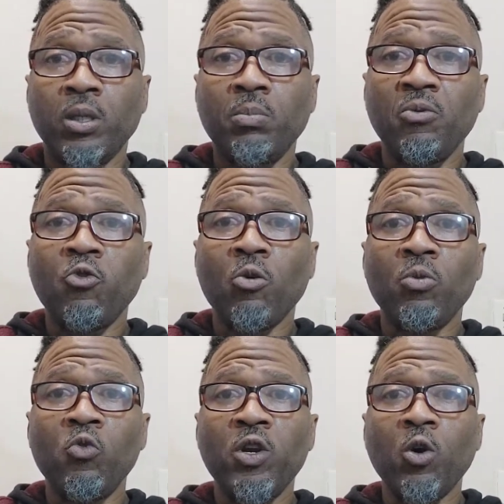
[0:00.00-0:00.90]
before
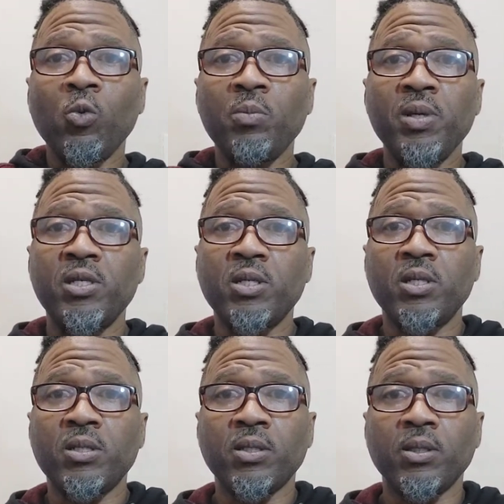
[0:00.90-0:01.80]
moving on with business.